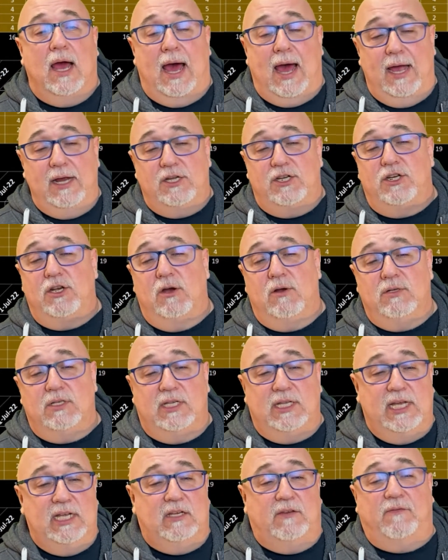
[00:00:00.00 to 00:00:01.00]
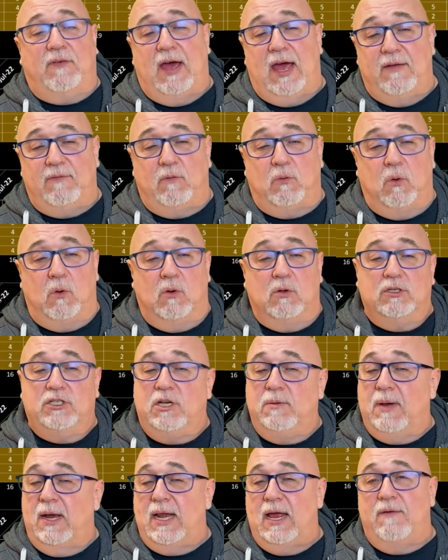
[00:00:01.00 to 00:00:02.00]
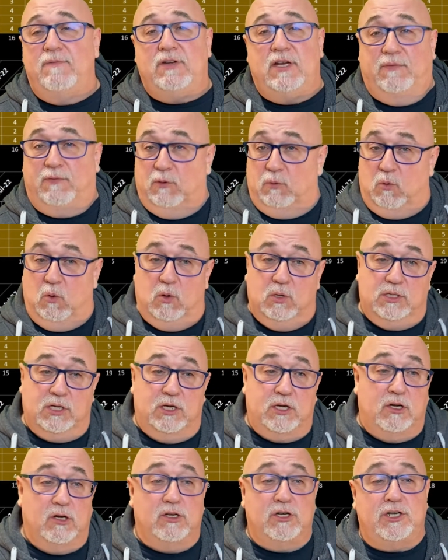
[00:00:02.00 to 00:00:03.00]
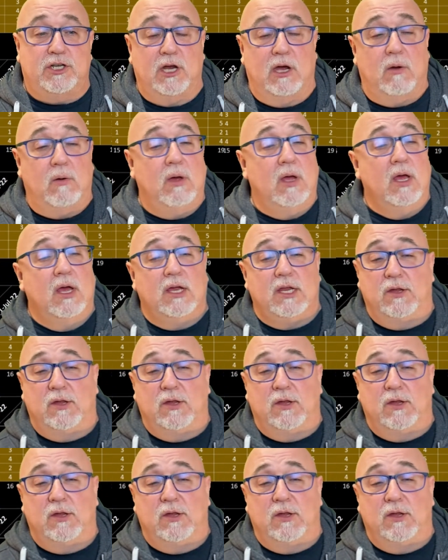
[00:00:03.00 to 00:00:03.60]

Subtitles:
I chose these 5 roles. You might have different roles on your show.